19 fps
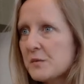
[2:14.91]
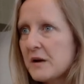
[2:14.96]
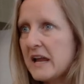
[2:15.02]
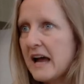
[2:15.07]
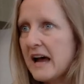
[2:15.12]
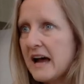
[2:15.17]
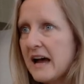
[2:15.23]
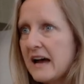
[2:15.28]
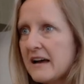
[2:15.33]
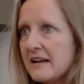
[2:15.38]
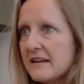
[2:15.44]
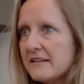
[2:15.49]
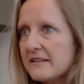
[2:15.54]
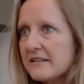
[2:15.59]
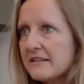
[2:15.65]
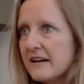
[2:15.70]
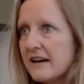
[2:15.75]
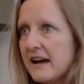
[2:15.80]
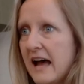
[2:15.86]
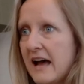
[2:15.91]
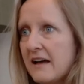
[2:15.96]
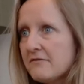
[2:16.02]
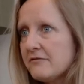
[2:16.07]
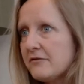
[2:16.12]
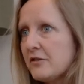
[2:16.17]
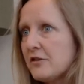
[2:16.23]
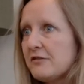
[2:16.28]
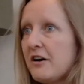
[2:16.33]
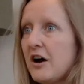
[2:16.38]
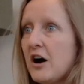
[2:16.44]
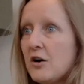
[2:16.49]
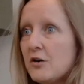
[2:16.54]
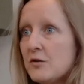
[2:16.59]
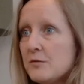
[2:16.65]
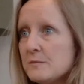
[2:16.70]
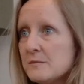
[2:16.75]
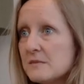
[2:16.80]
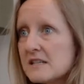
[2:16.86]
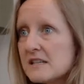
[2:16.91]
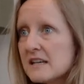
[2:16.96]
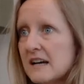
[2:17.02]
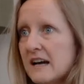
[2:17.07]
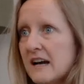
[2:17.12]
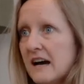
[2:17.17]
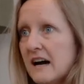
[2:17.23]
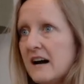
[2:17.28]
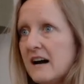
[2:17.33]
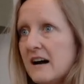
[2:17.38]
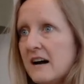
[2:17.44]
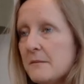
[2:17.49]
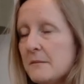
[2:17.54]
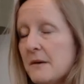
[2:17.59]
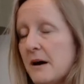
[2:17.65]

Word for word: we had a handful of homes um,